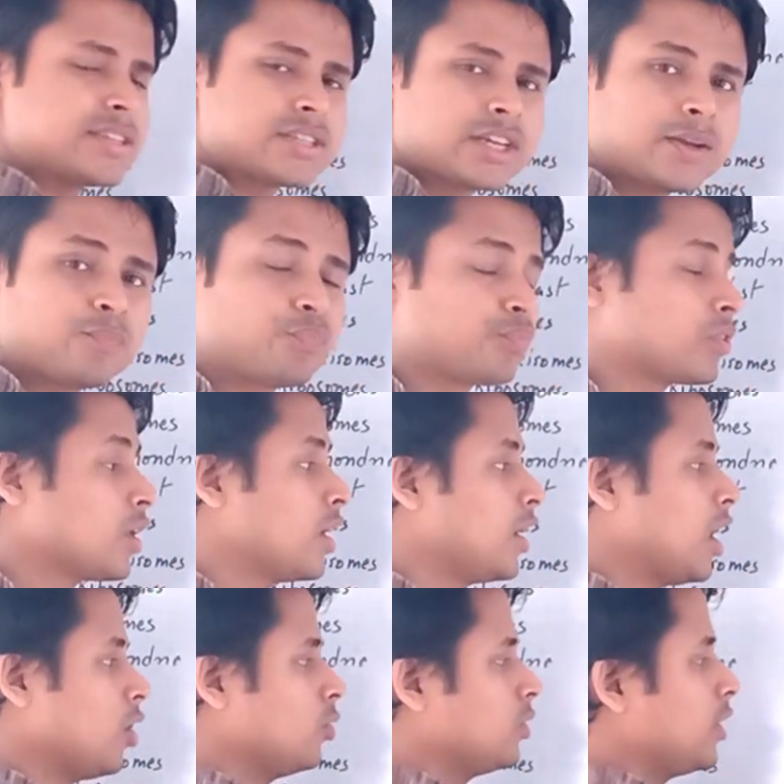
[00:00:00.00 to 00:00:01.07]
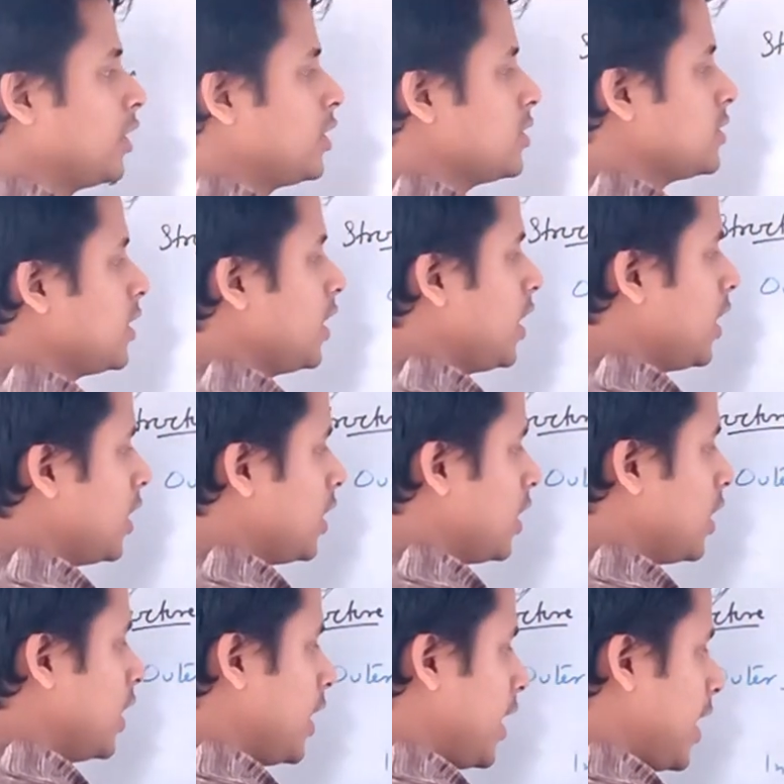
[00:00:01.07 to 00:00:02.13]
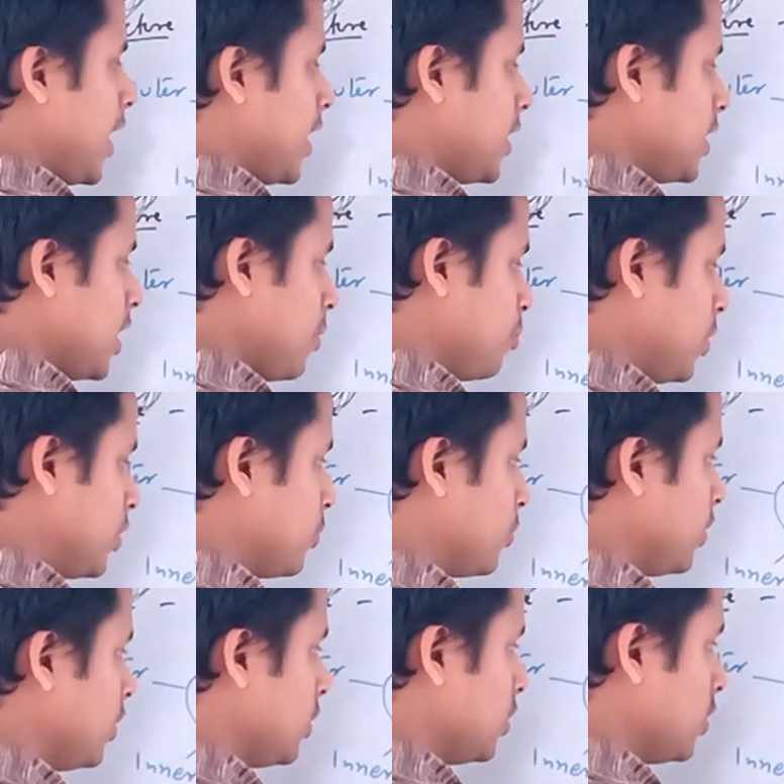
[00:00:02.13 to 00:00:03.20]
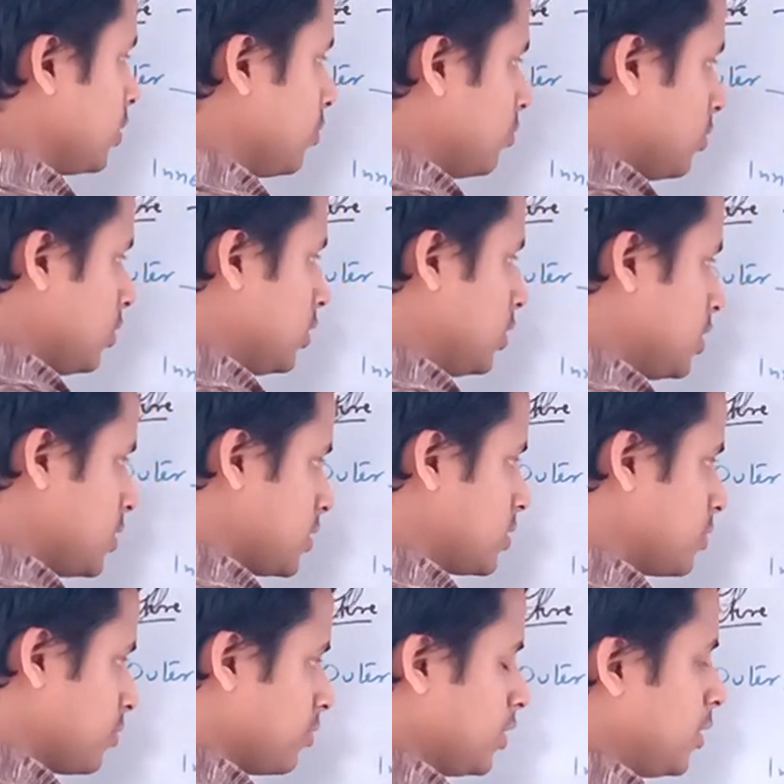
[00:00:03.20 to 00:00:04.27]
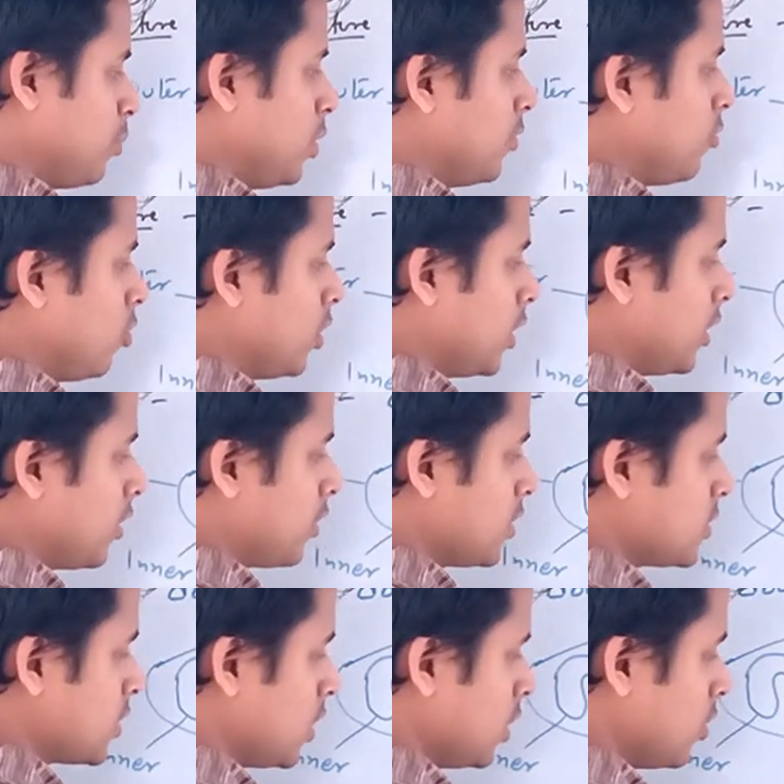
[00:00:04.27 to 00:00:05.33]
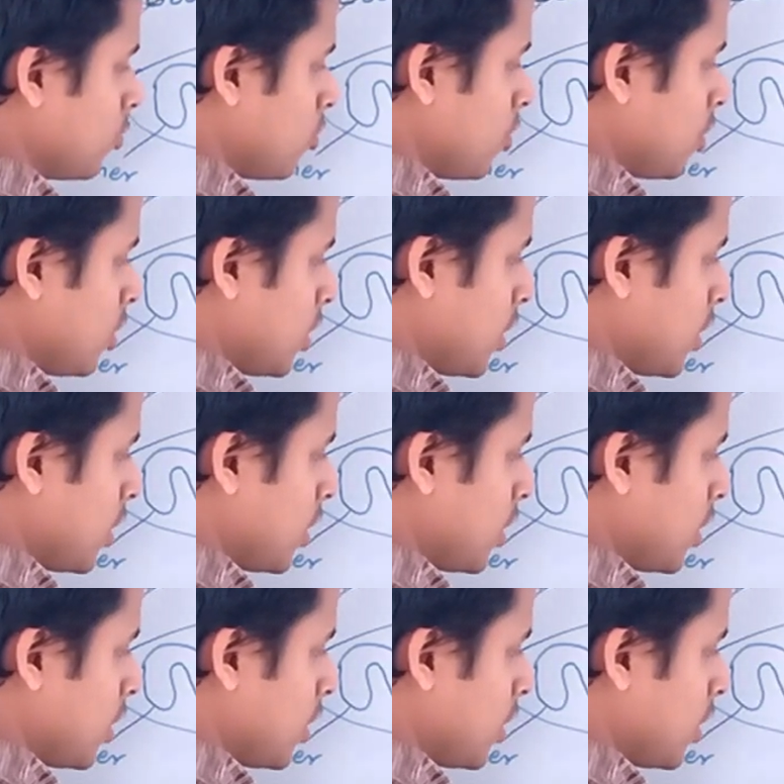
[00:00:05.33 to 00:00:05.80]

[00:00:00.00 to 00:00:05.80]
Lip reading: Cristae. Now there is a area between this deeply folded region